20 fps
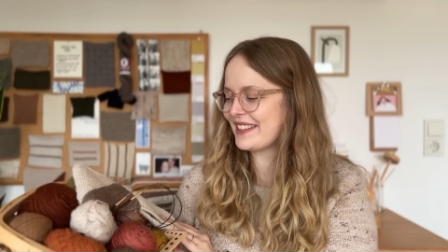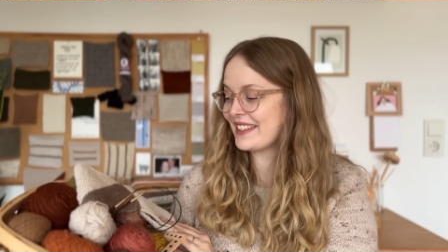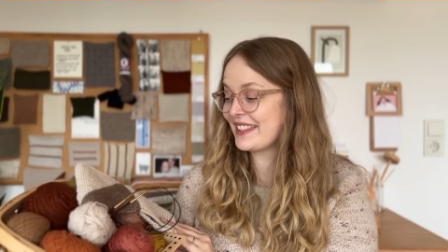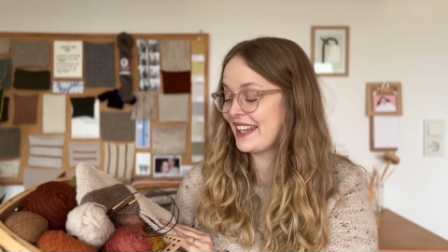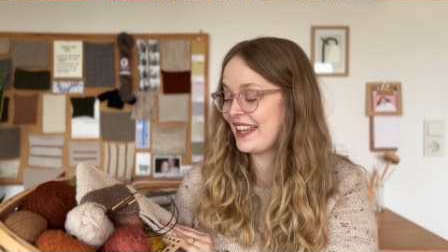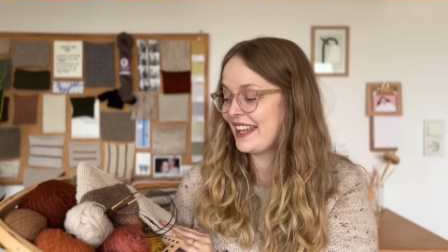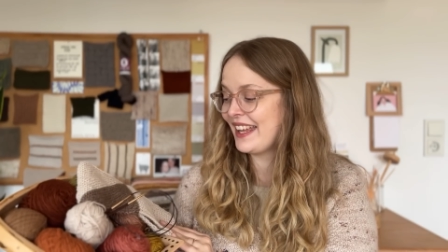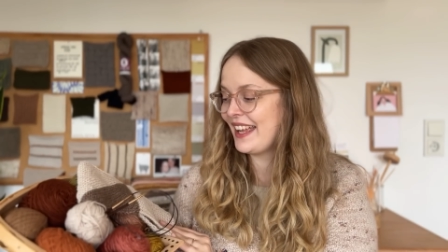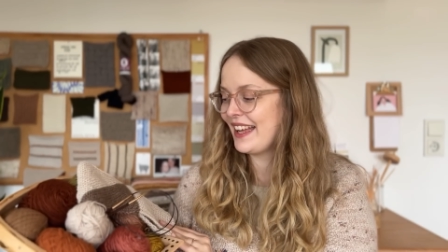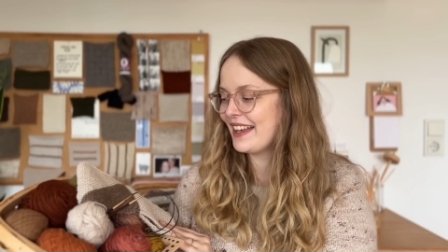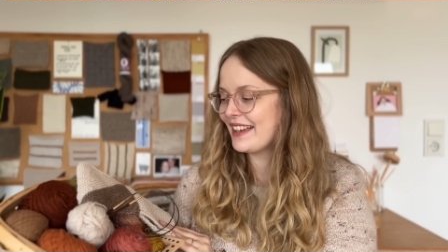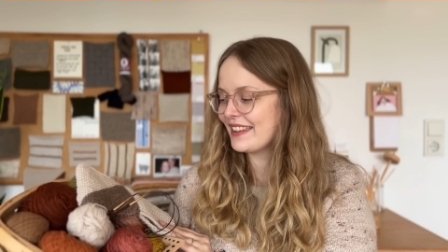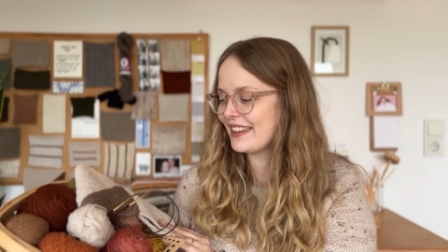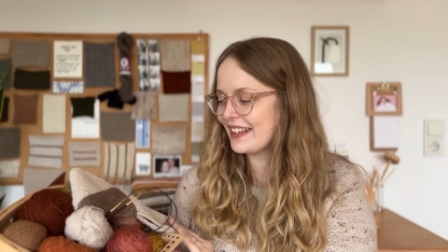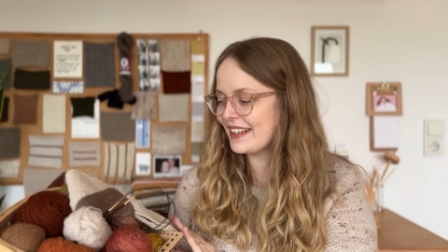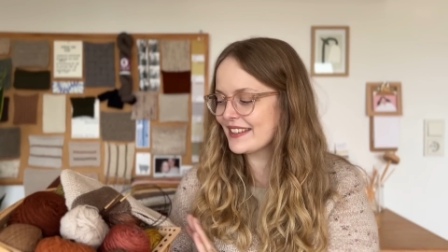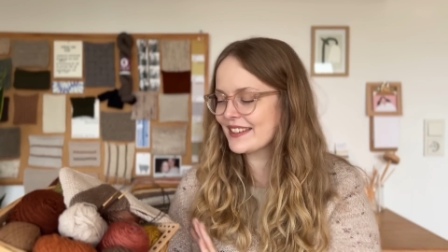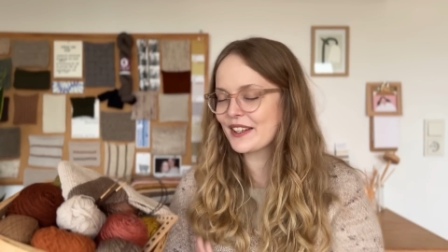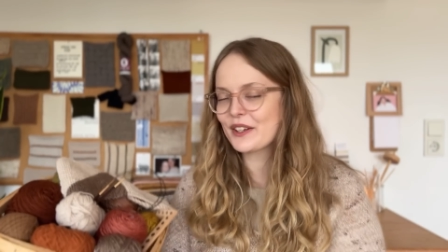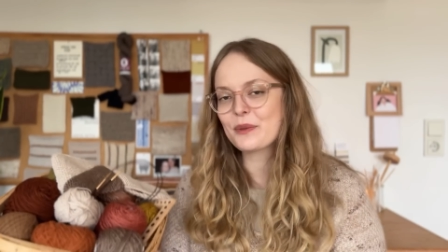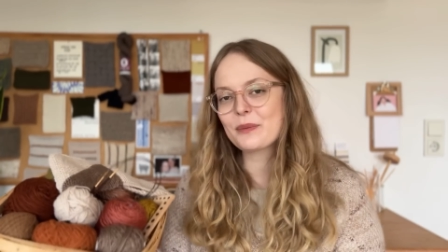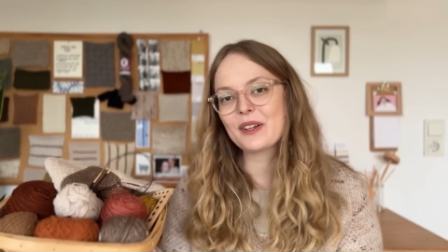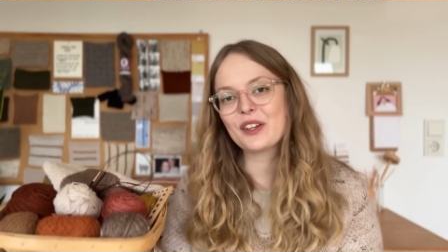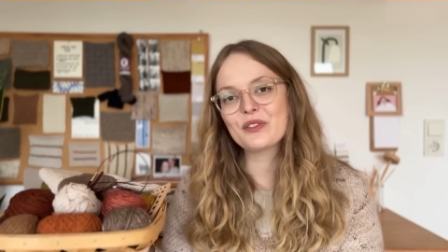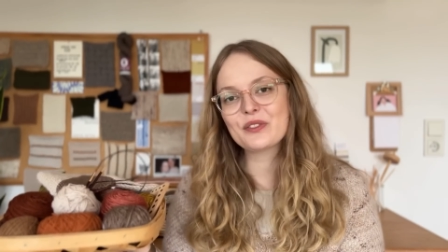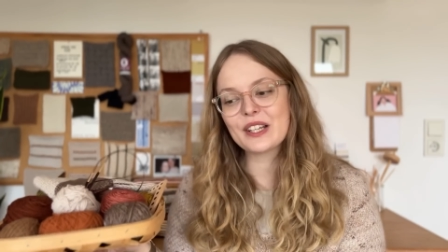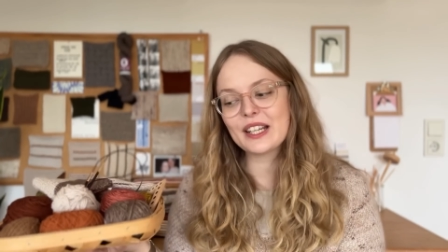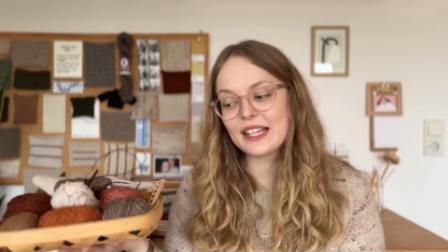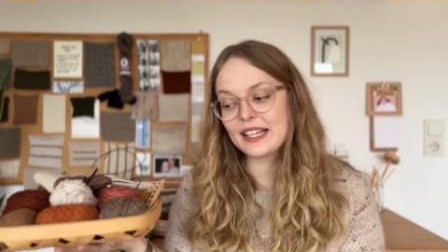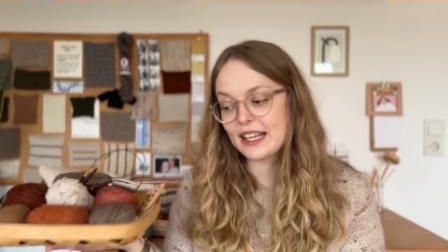I think it's going to be
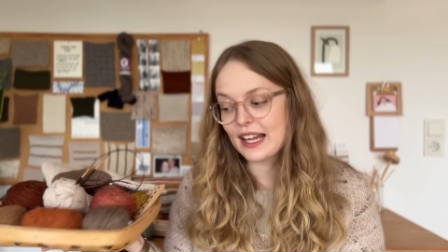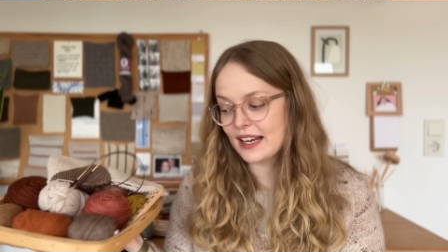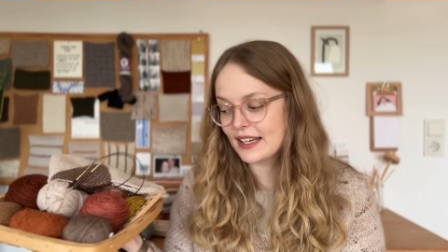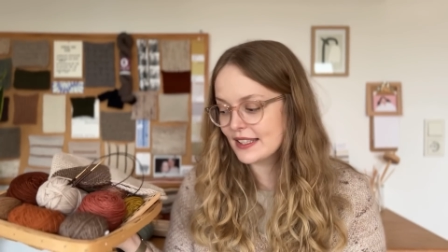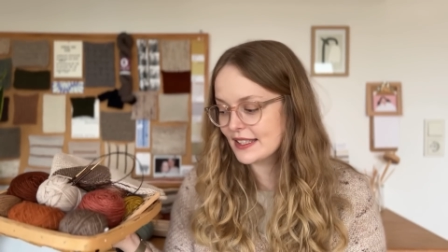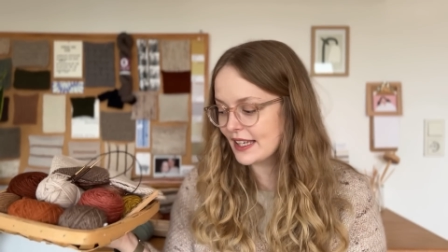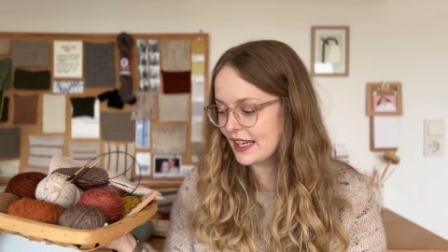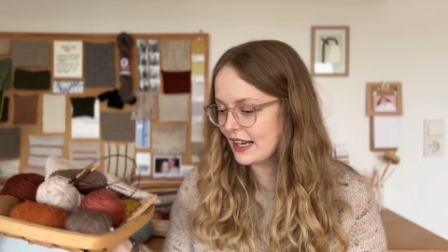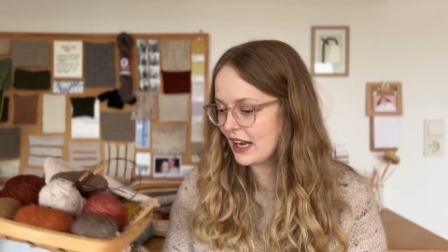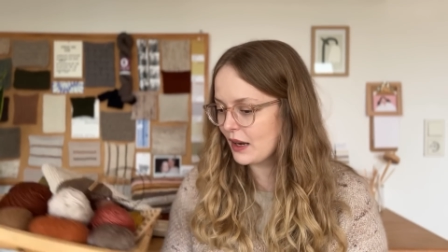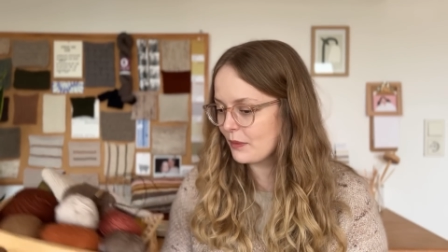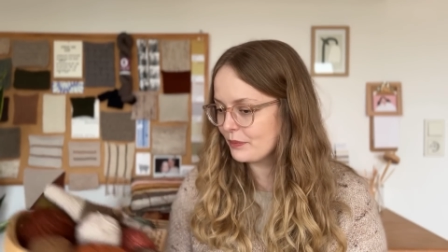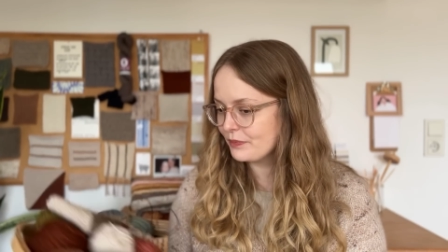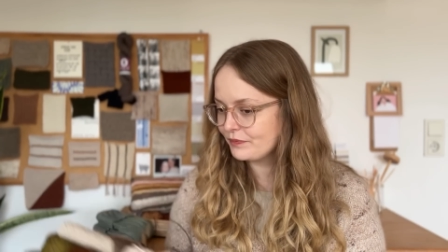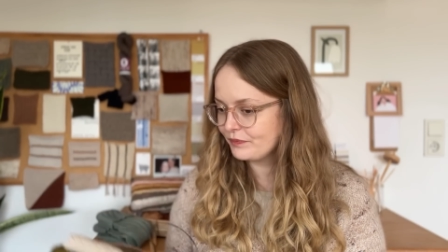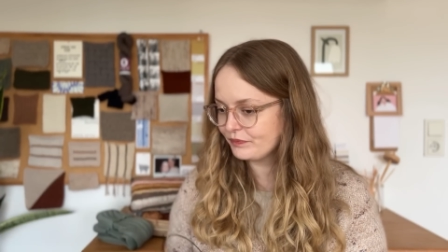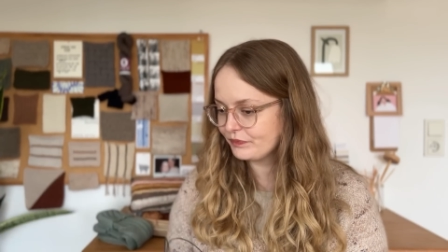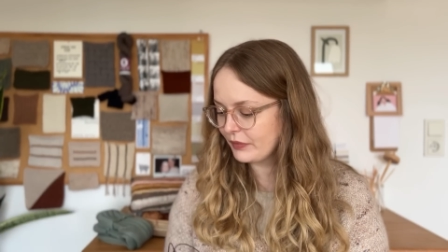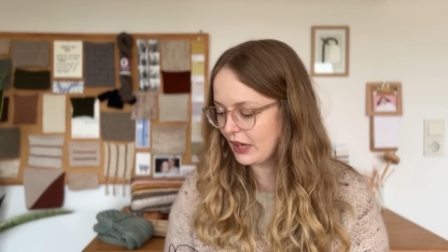really nice, and I'm